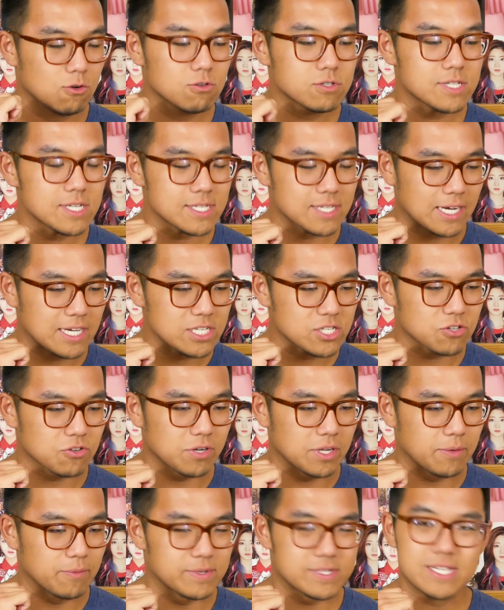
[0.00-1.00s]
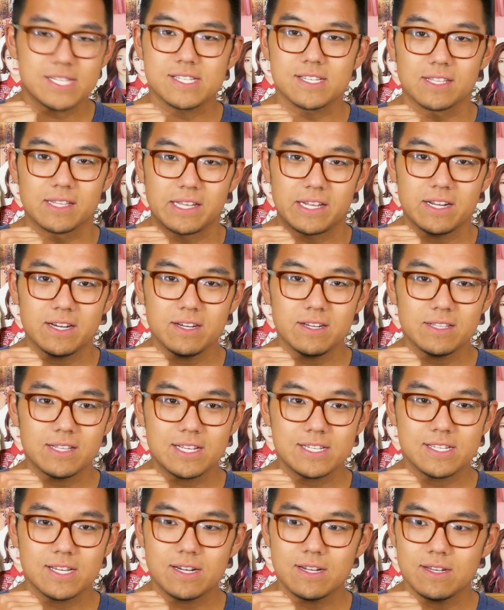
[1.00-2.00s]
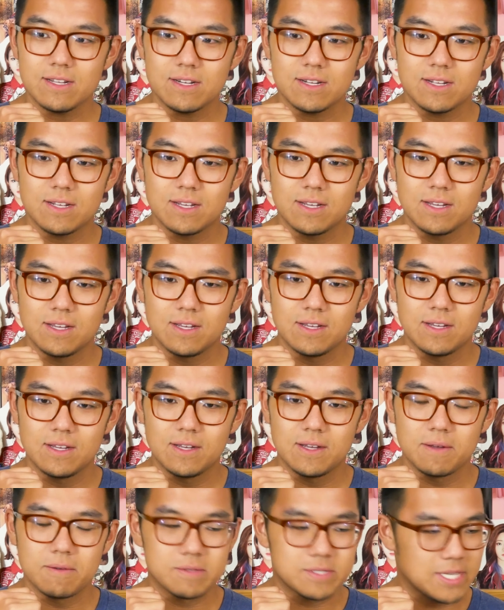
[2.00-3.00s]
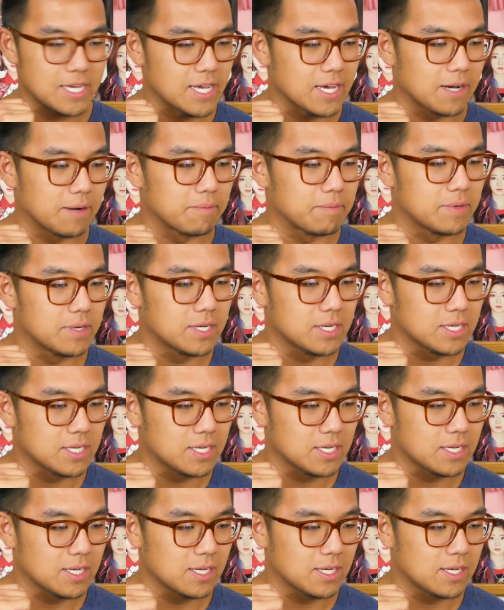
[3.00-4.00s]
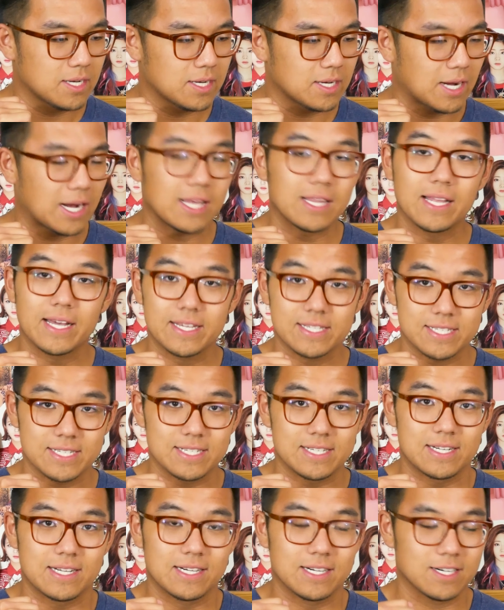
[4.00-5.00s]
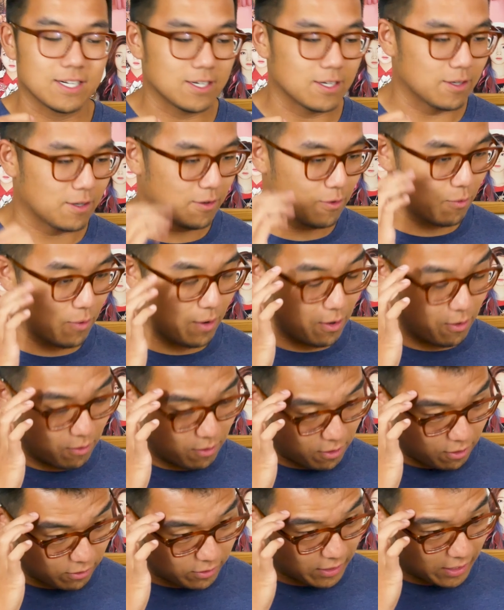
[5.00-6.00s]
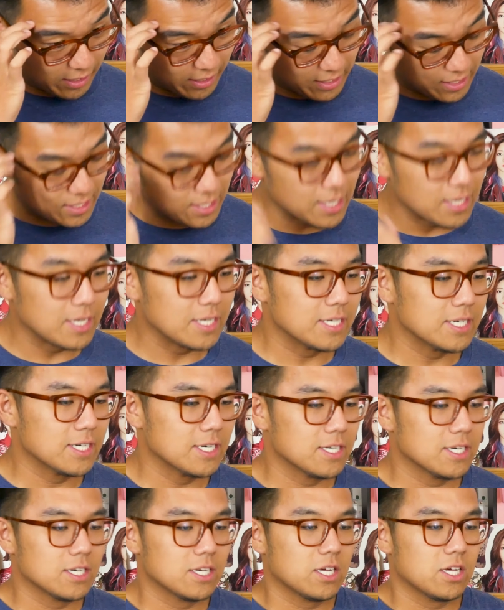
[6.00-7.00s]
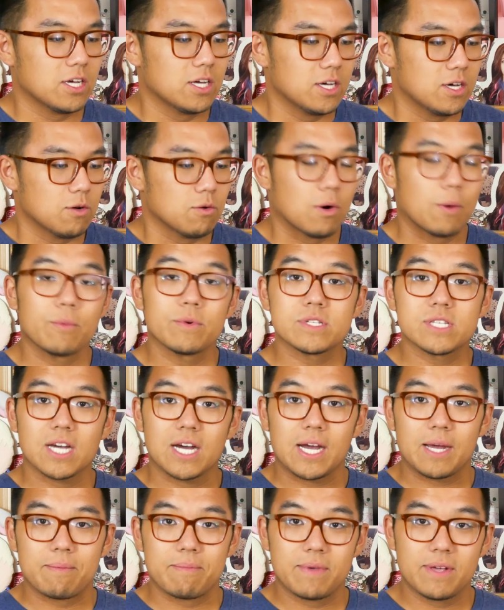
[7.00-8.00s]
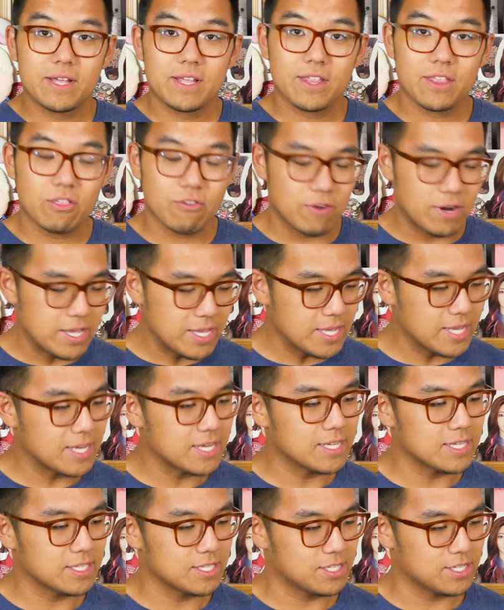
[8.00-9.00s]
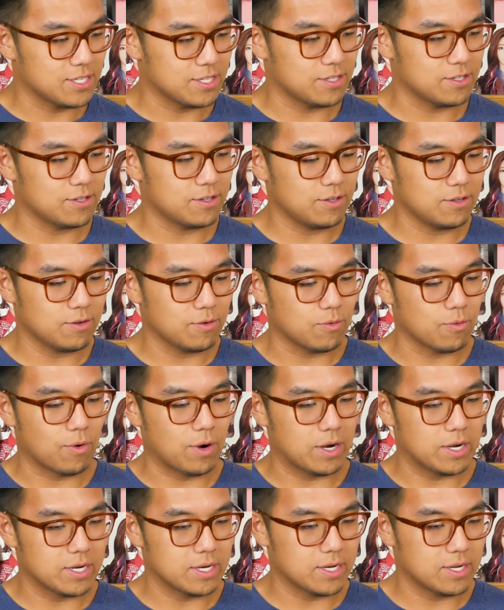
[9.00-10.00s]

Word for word: Who says ice cream? Was it Selena that said it? Damn. I liked it. Oh, whoa, hold on. One more time. Three, two, one.